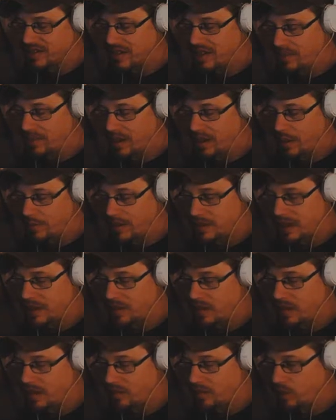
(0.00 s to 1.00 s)
give an update
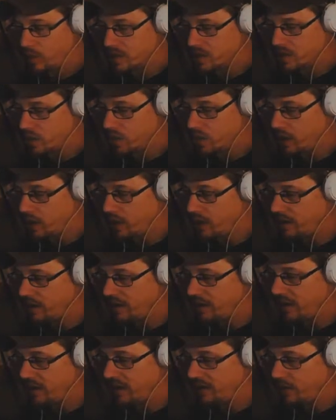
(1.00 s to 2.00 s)
on what's going
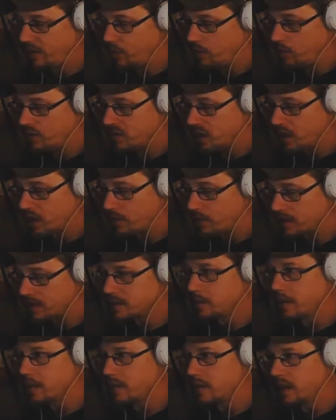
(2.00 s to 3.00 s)
on, and then we'll talk about
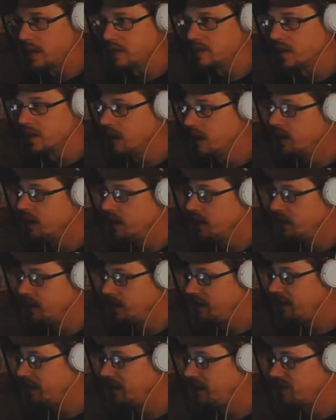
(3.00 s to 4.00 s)
some other things.
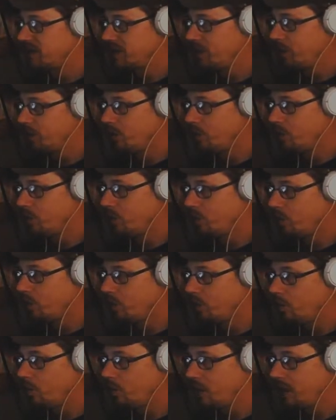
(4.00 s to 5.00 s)
So
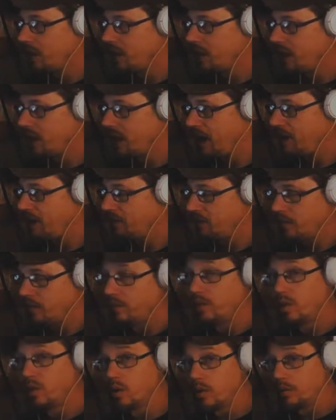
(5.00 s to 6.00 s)
we have,
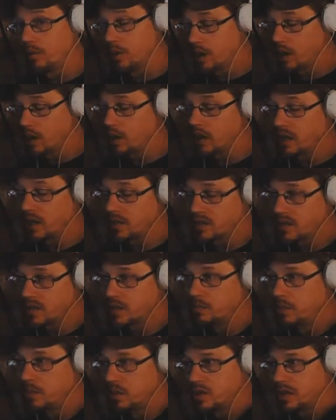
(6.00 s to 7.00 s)
if you're curious,
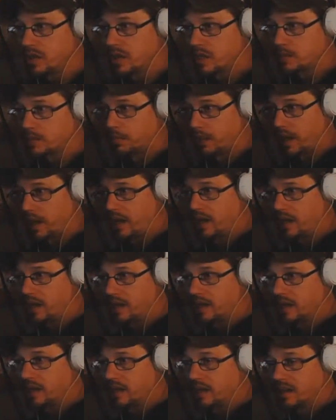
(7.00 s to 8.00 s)
this music that's playing
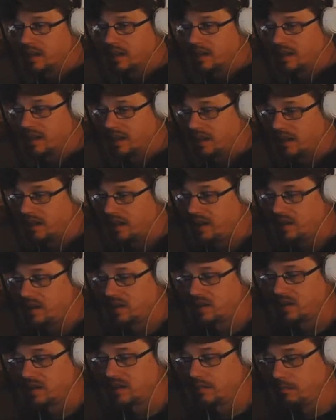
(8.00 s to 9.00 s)

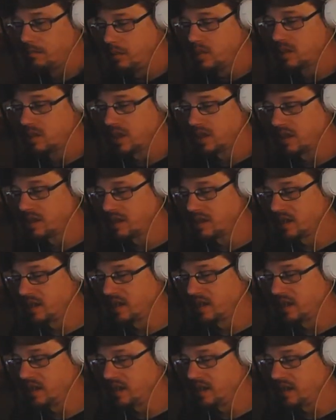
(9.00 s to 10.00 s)
is the music that's
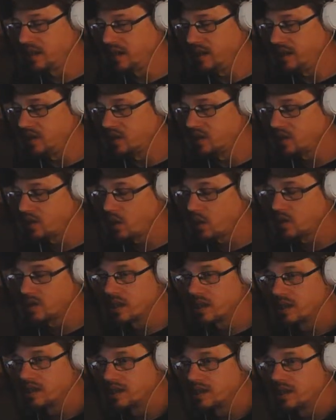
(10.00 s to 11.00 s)
in the Star
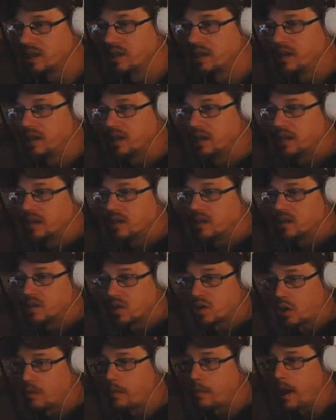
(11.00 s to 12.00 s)
Citizen
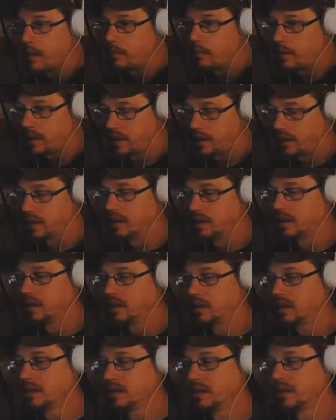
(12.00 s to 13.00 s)
star map.
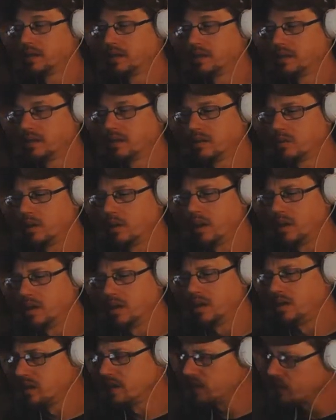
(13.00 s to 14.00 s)
Wait, is it